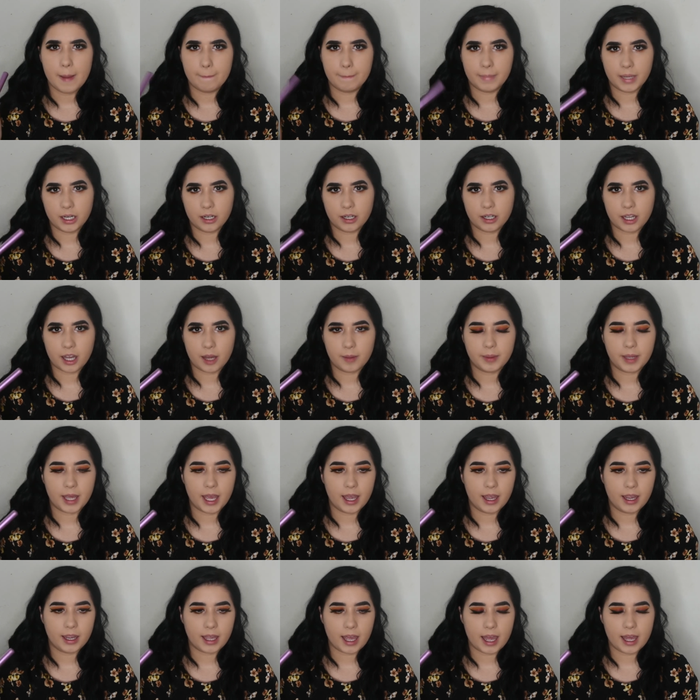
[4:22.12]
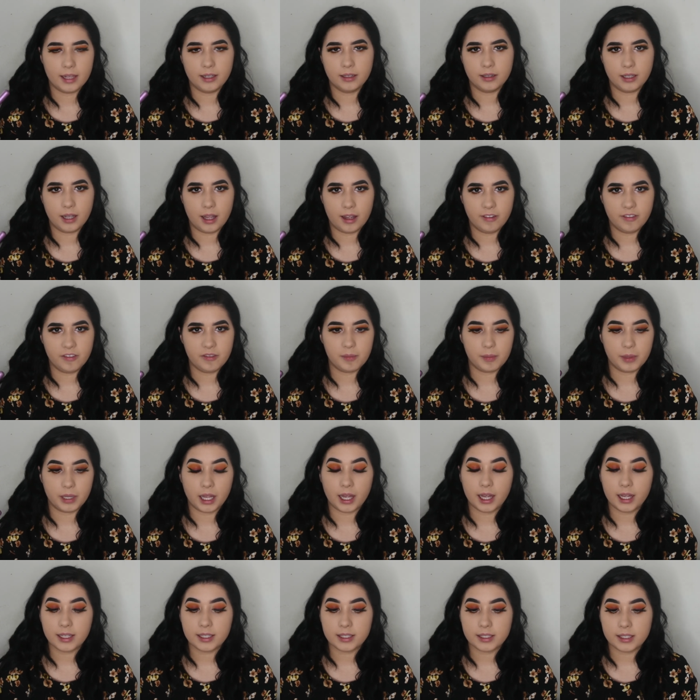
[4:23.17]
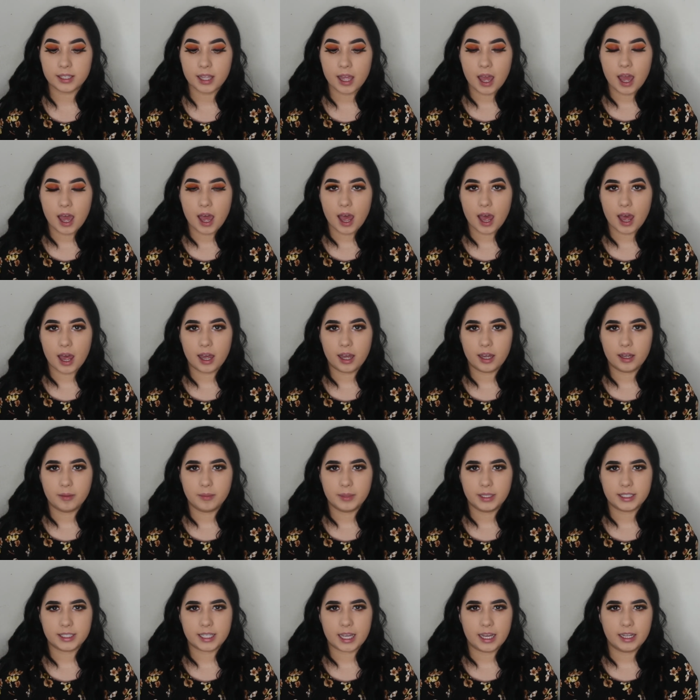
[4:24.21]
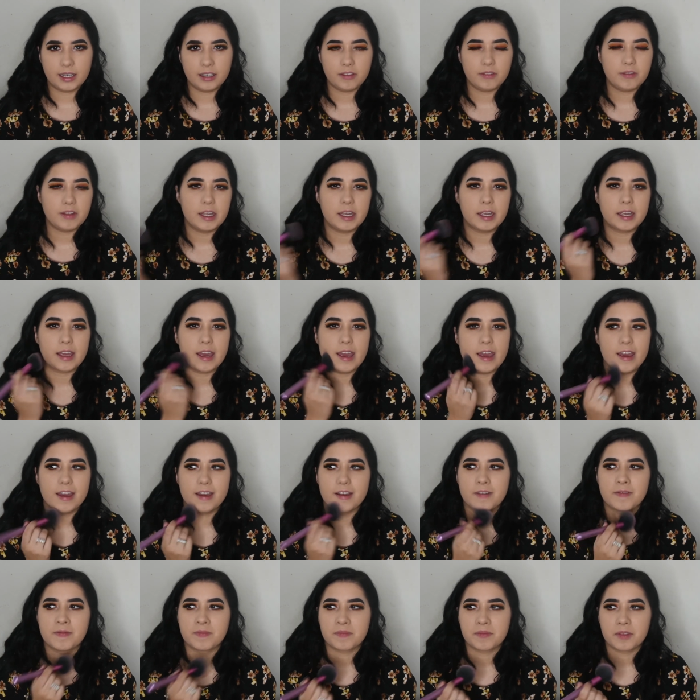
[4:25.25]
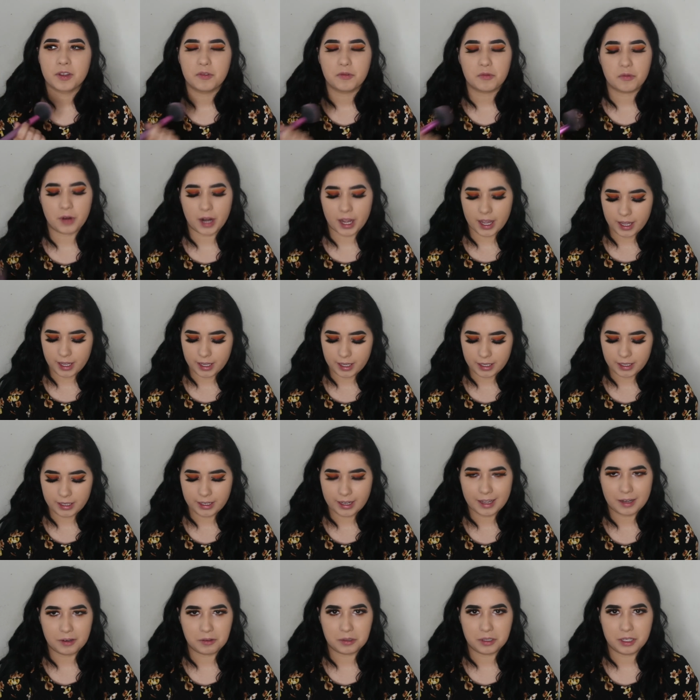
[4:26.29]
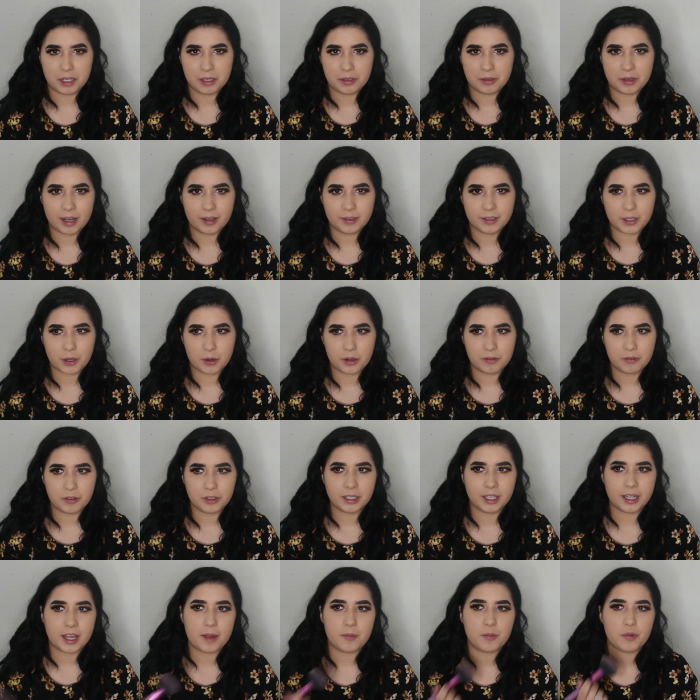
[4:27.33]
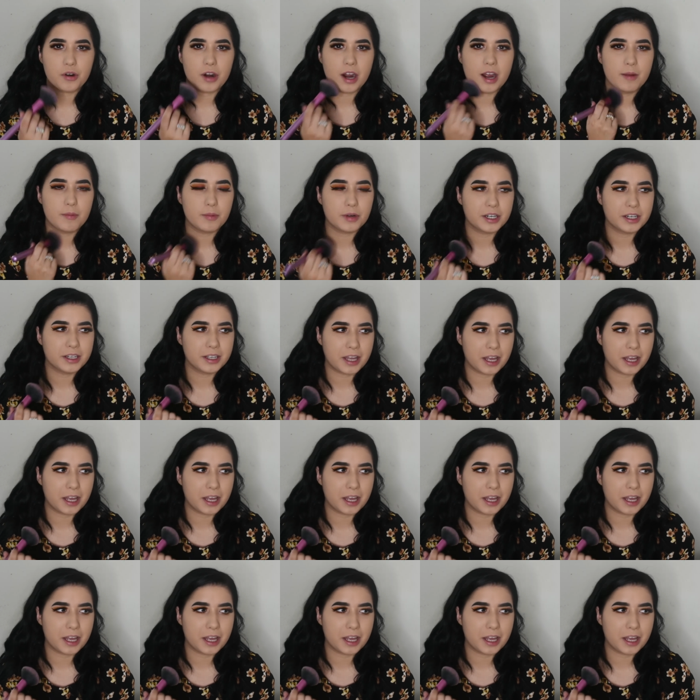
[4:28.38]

Buttercup Cake, and Love Plus. Um, it's kind of like a red, I don't know. I was going for like a primary